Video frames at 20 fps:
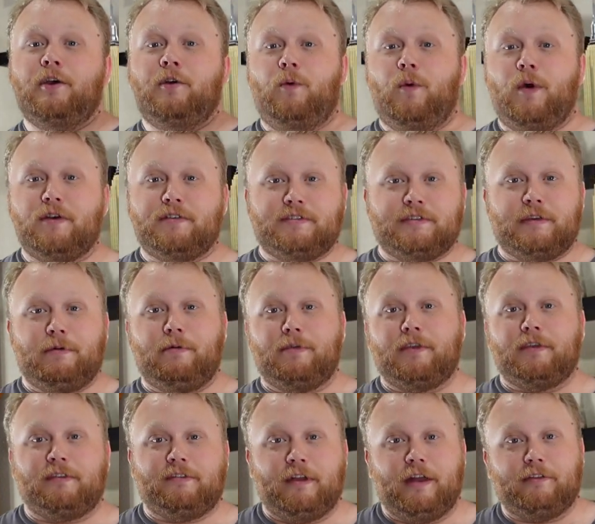with some of
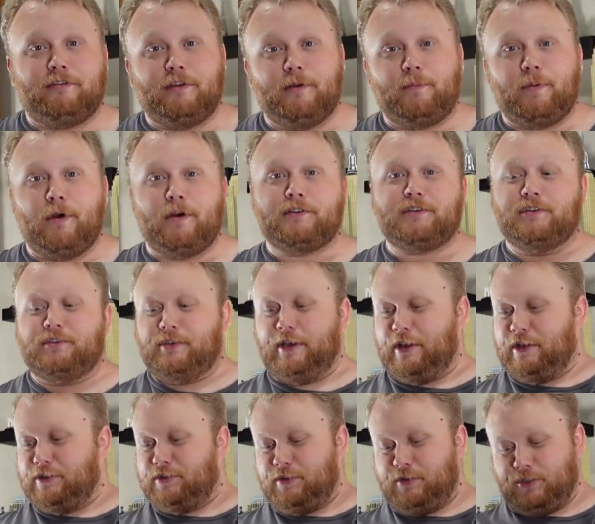the sets you purchase. They
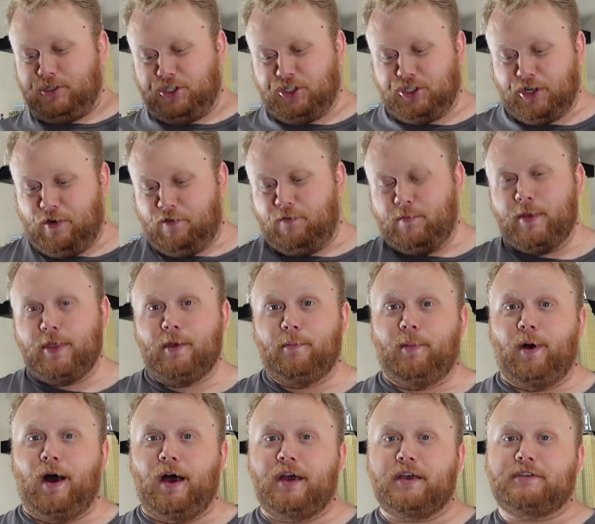just shove them in the
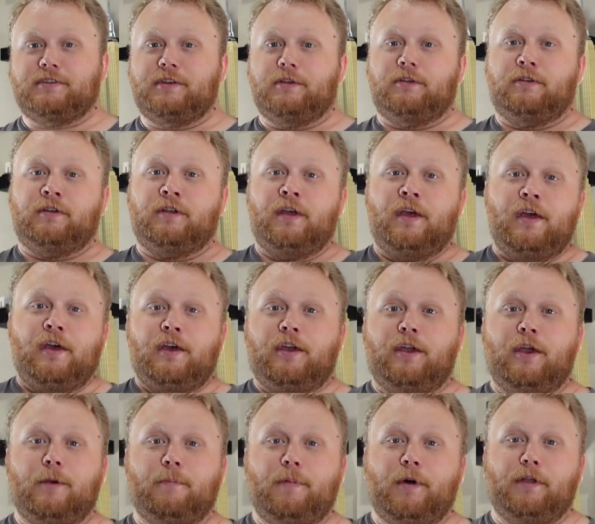box and
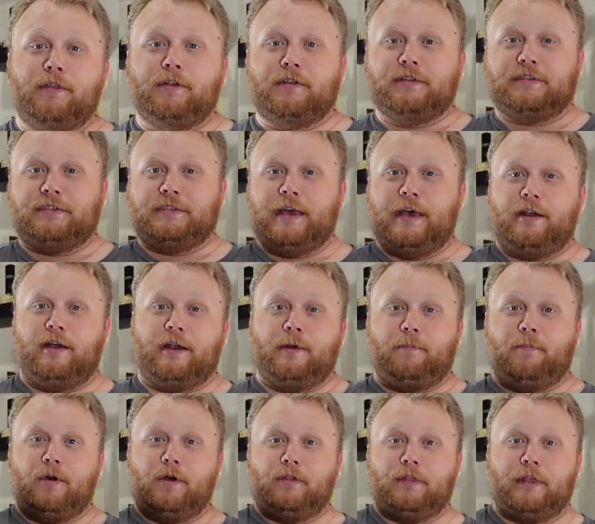you're building a set on a
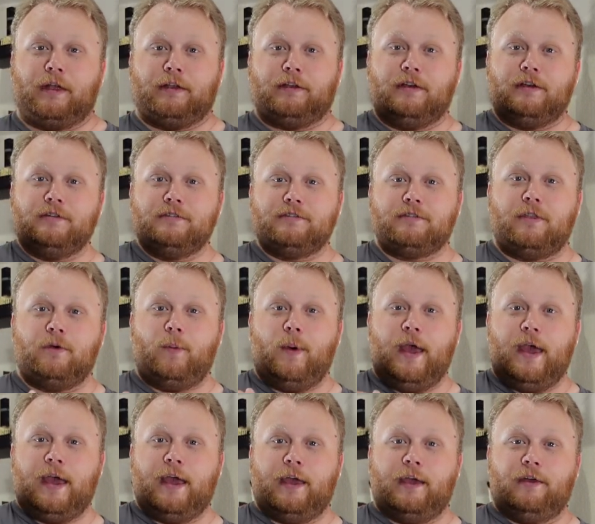book that does the
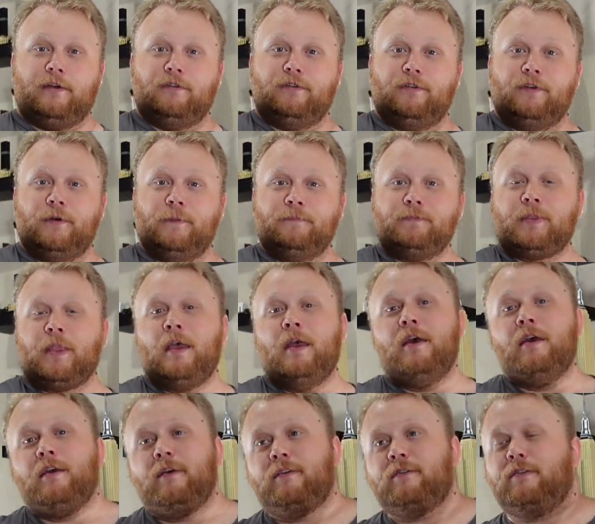wave.
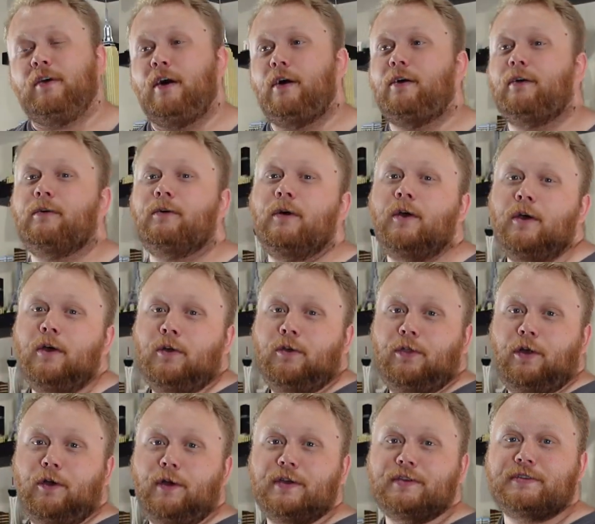So
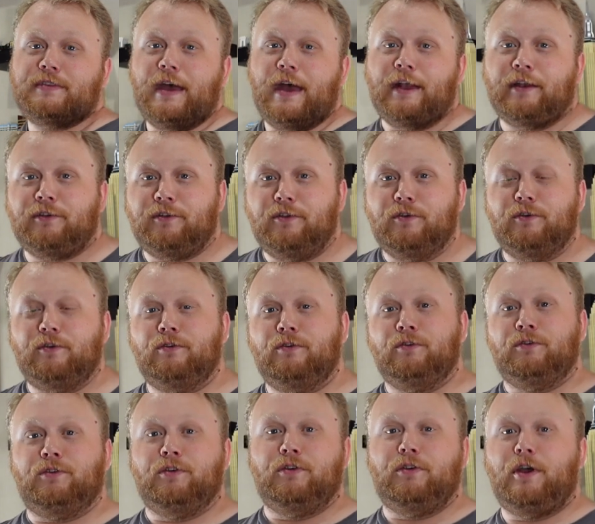there is that
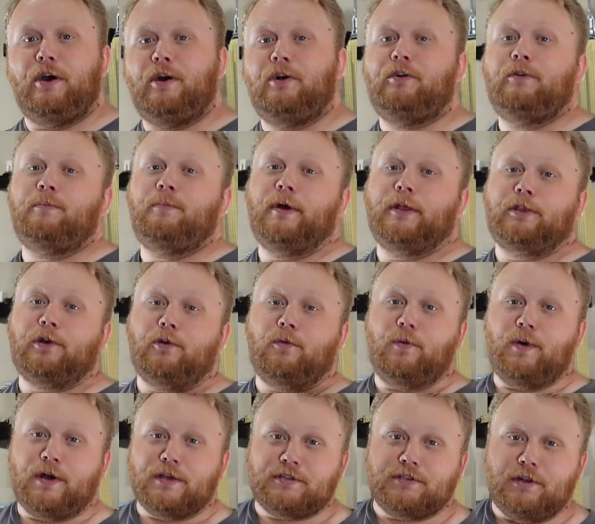to note, but there
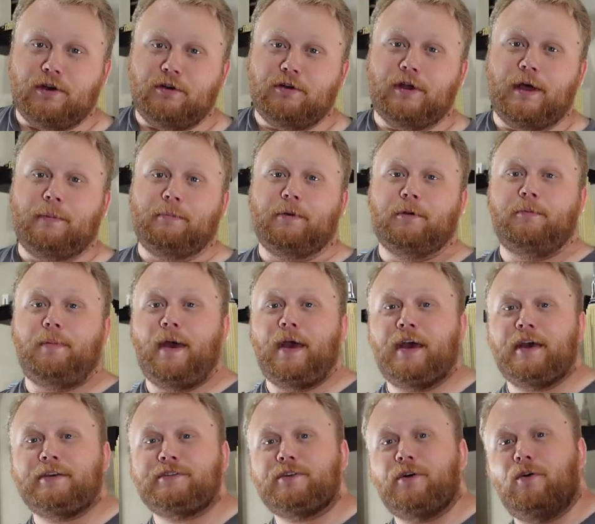was no numbered
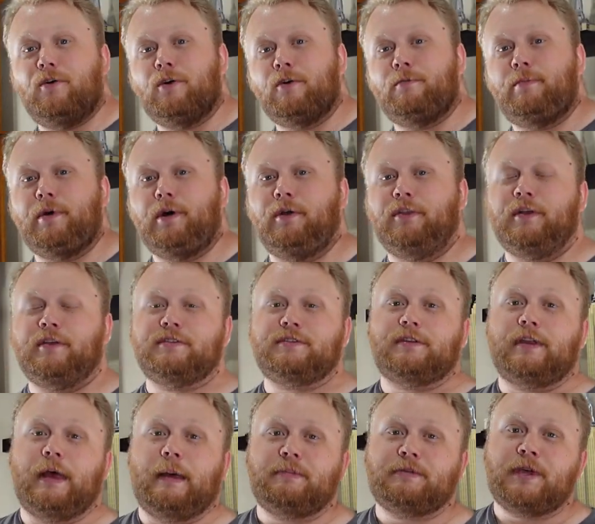bags or building
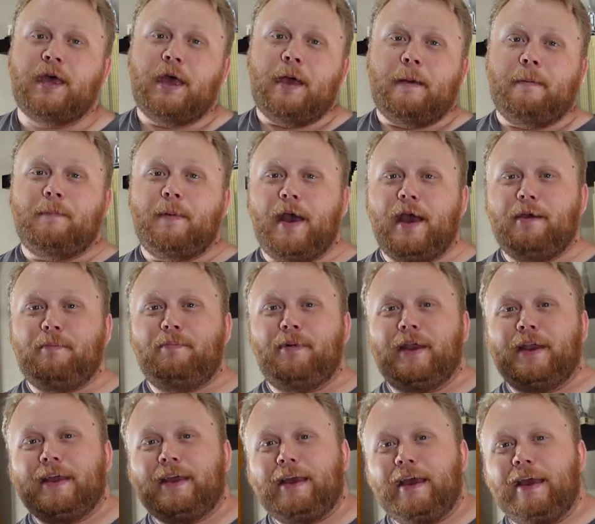steps.
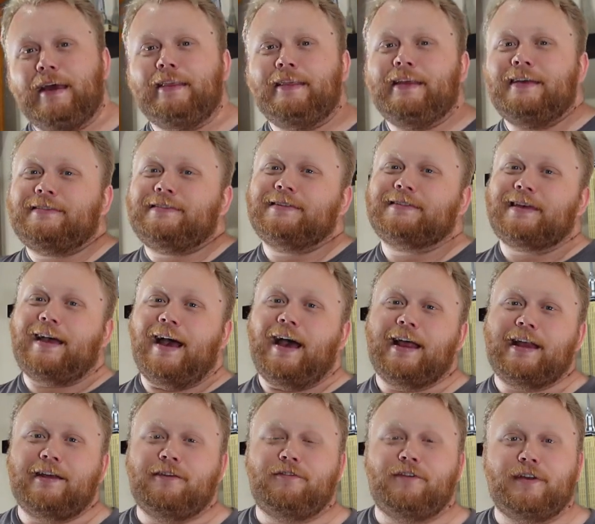But again, this is
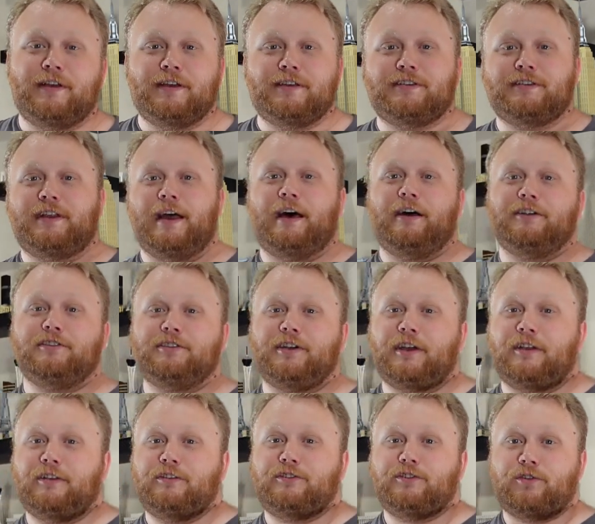kind of a
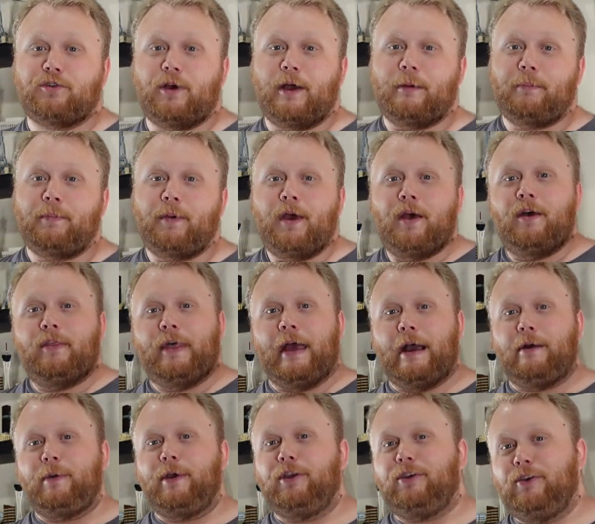nostalgic trip
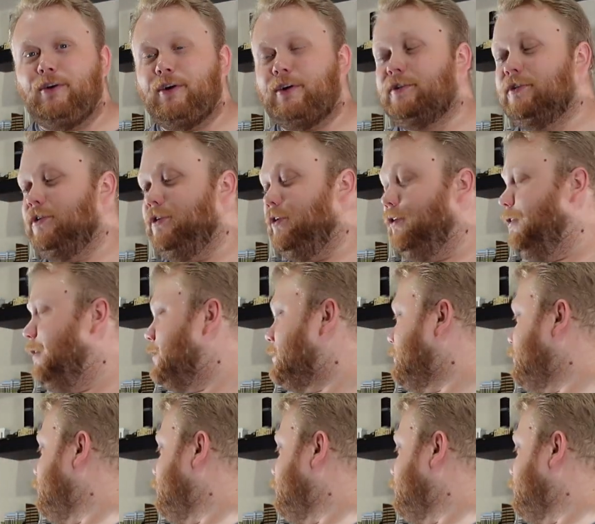that we took to do this